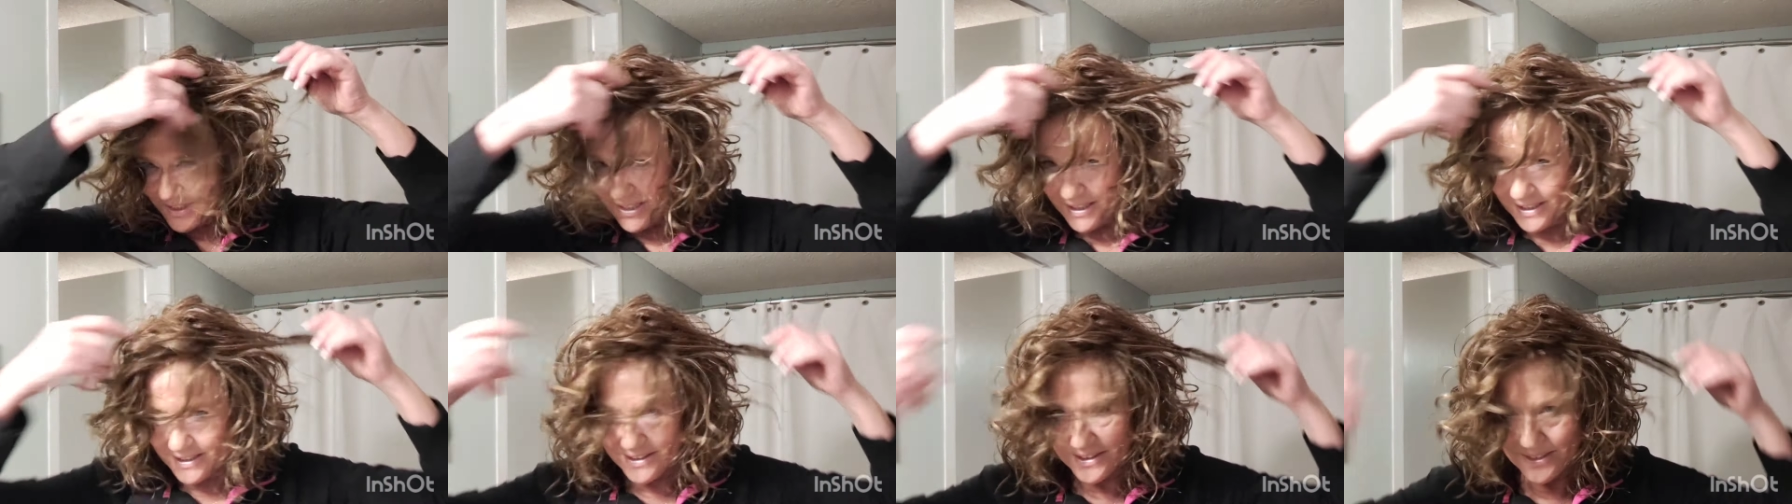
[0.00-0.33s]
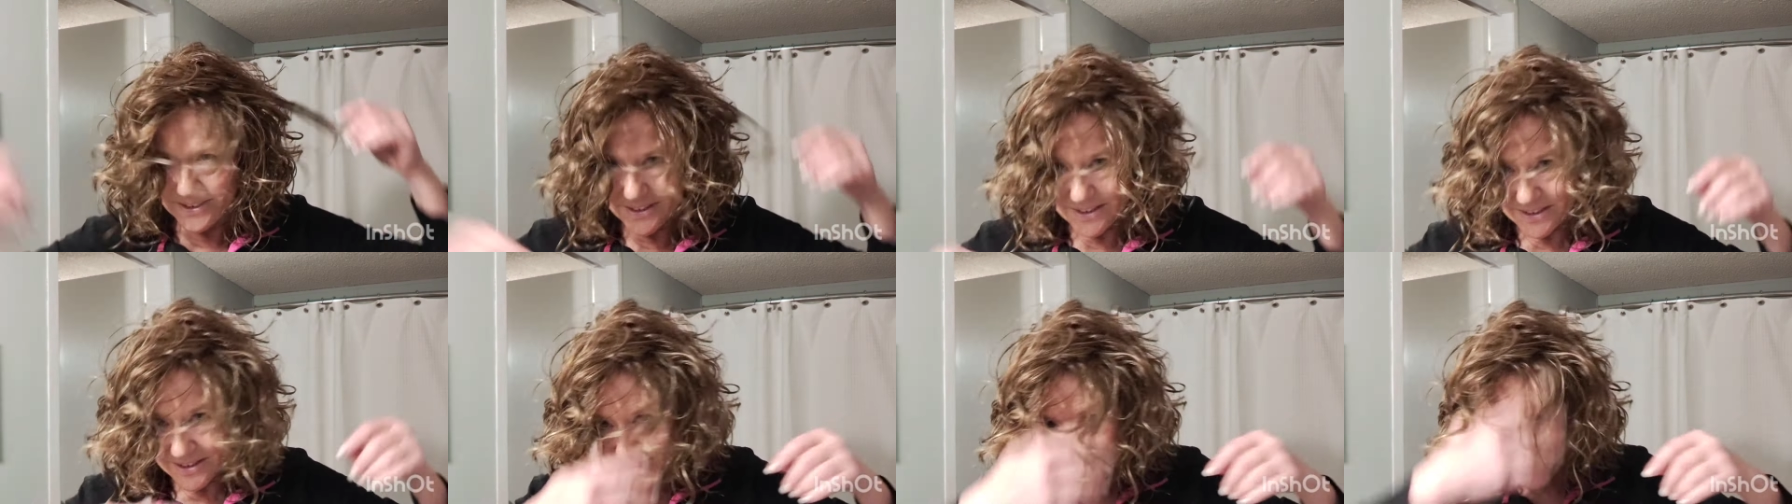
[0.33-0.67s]
uh,
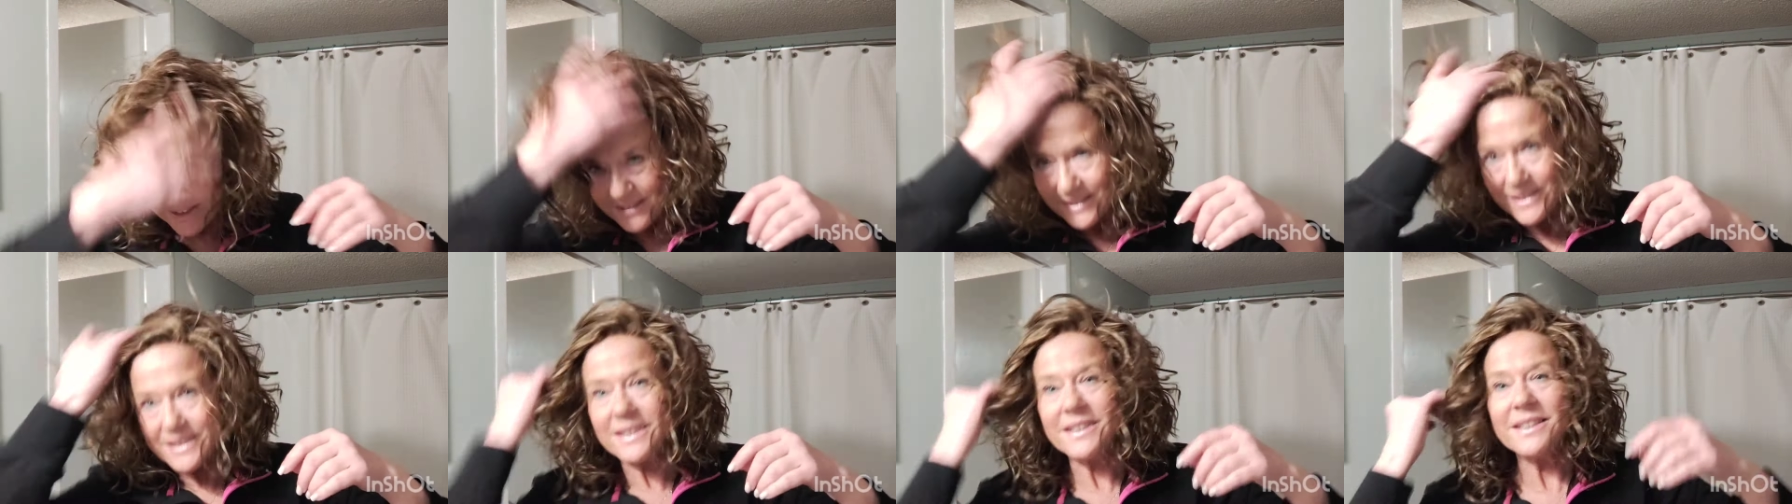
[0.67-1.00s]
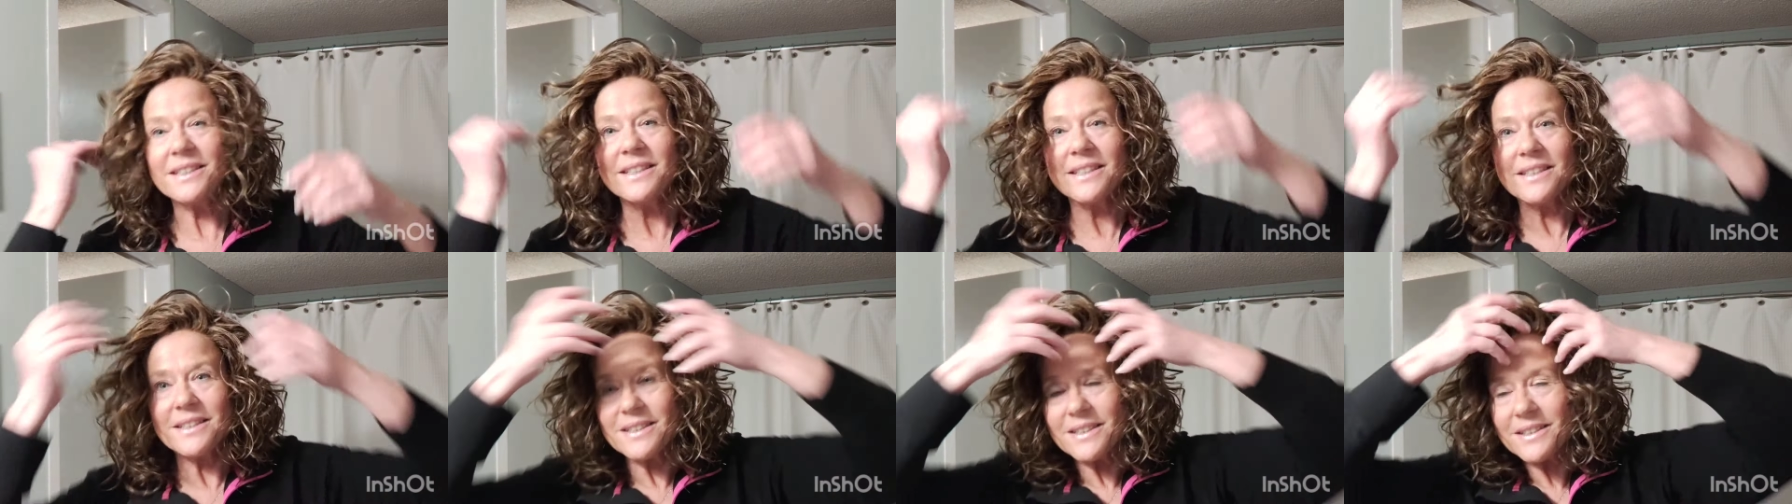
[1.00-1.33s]

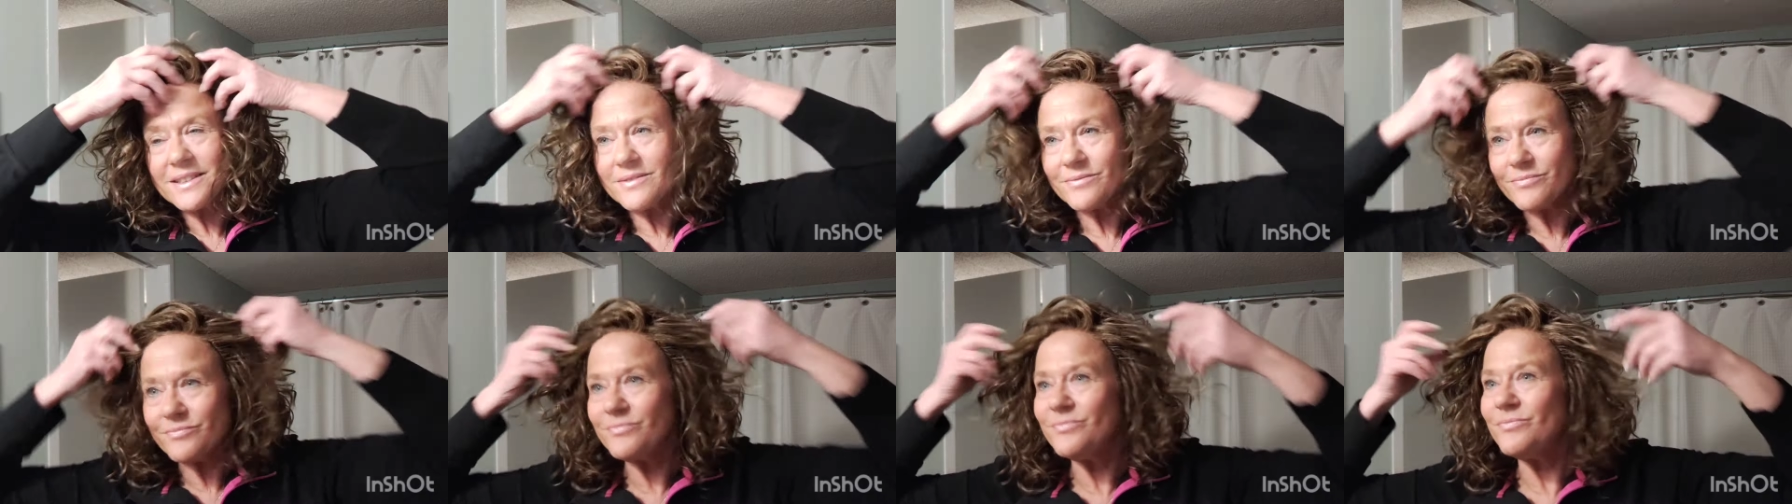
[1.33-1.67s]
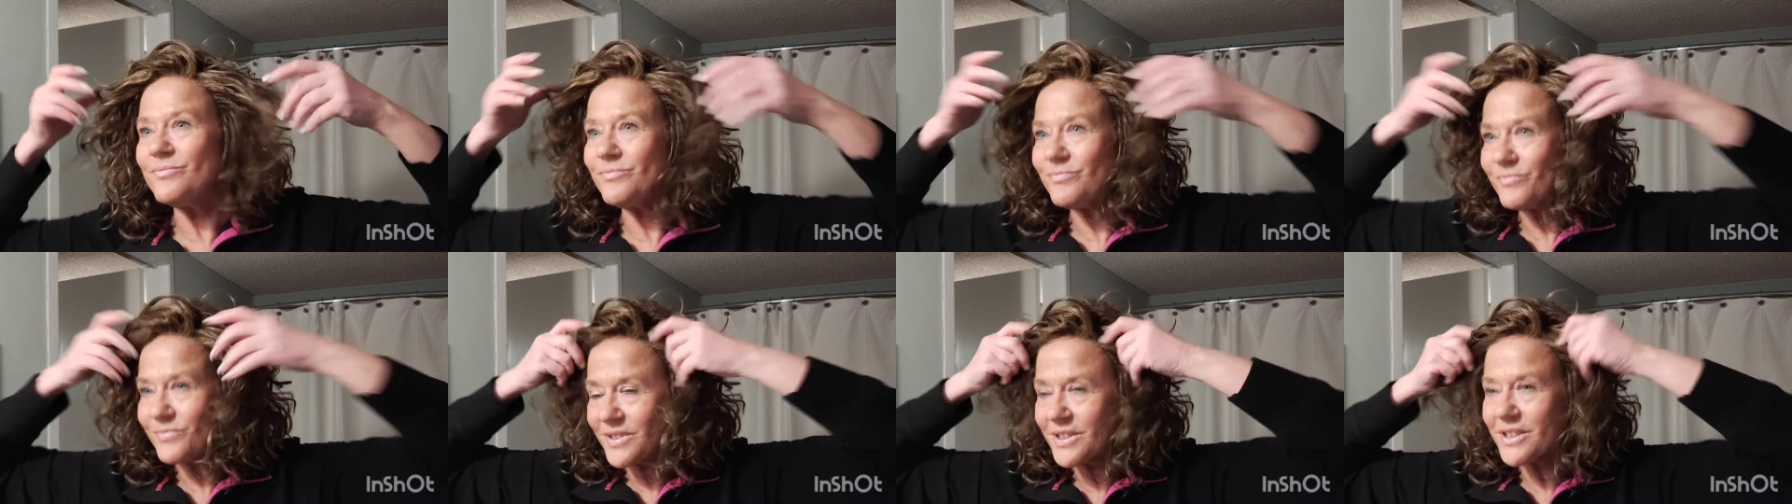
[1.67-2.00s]

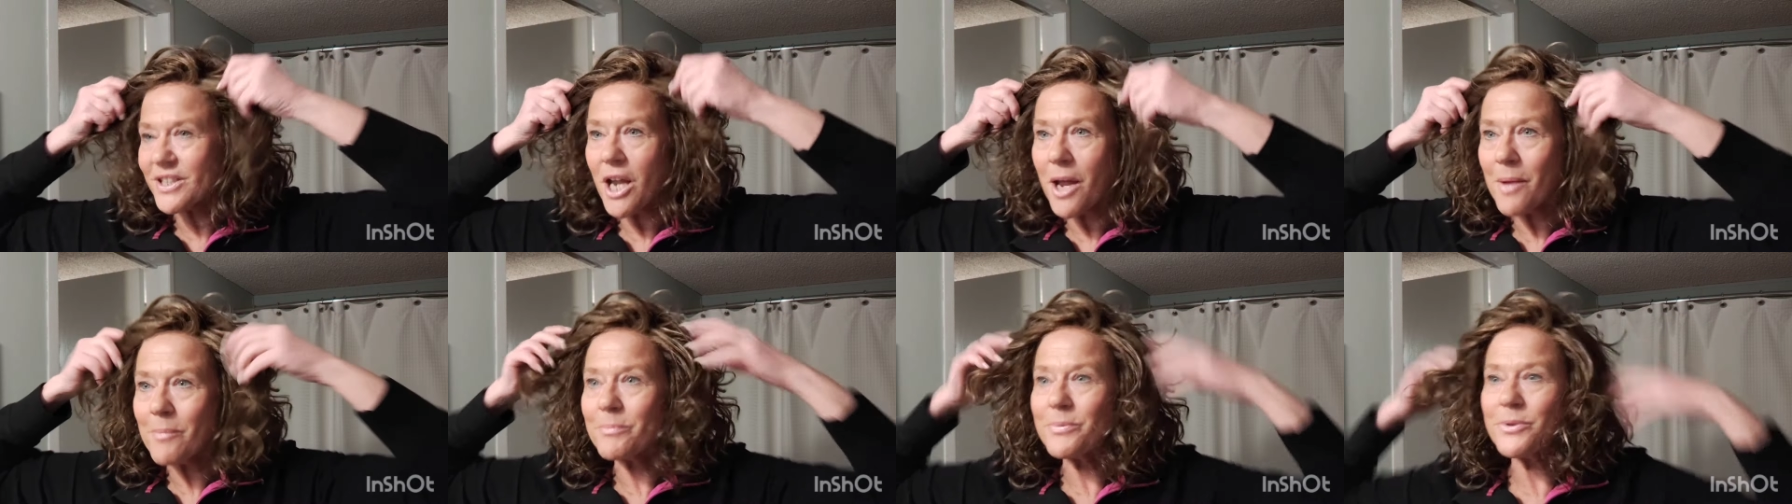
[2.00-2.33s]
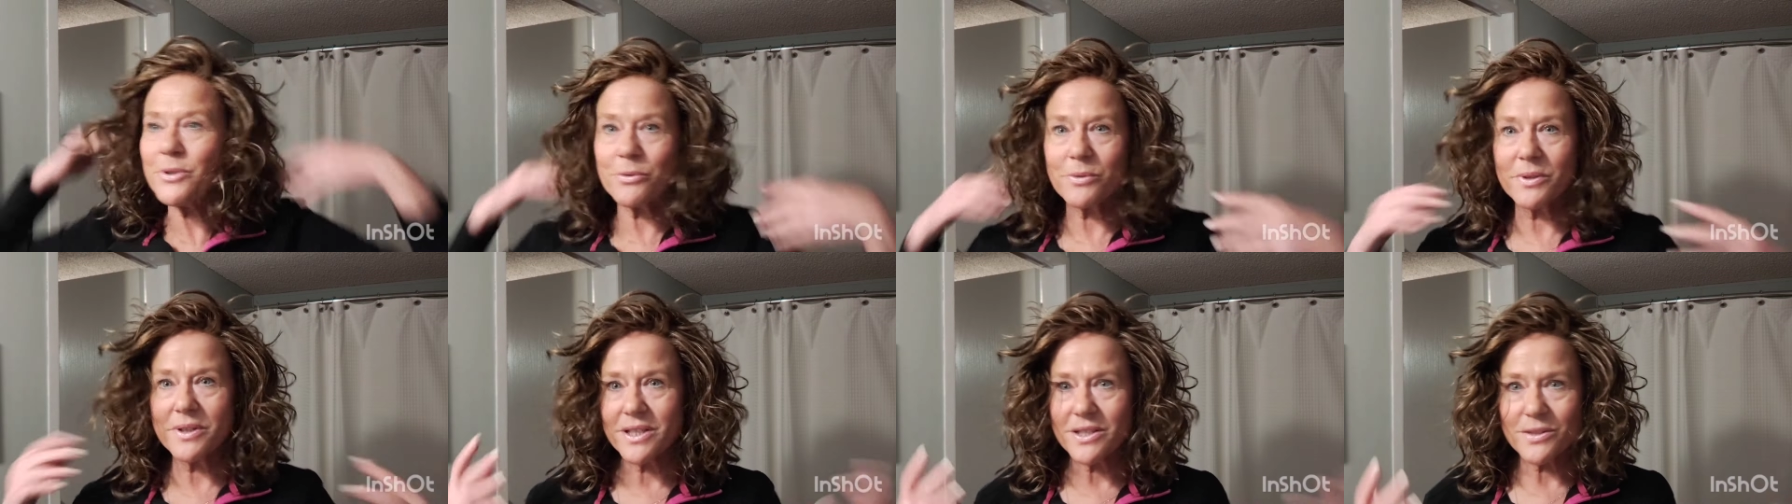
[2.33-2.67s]
mm, stop
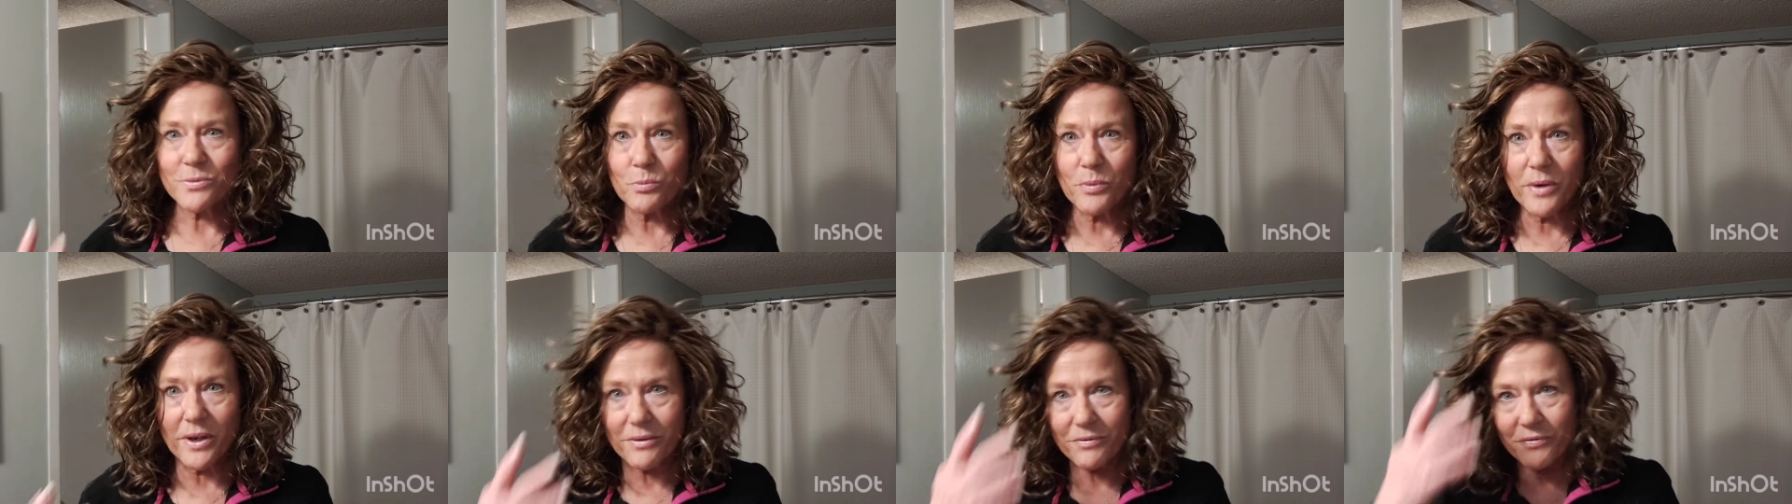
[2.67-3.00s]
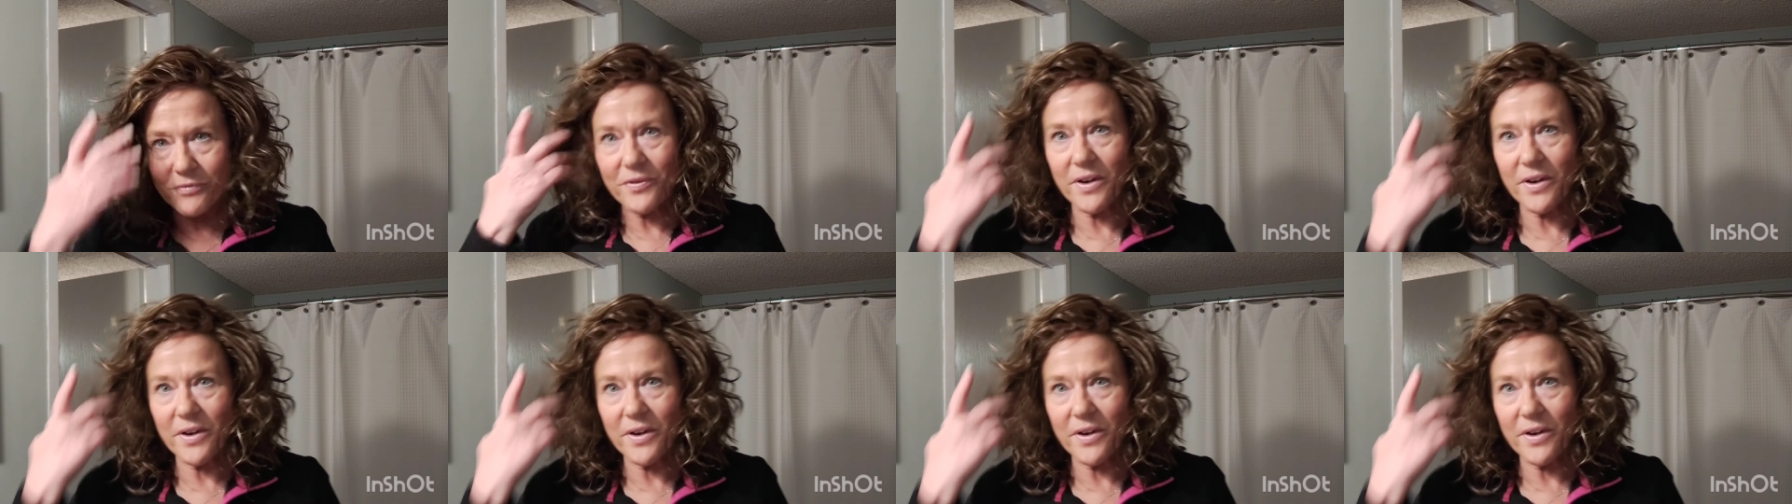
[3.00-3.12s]
doing this weird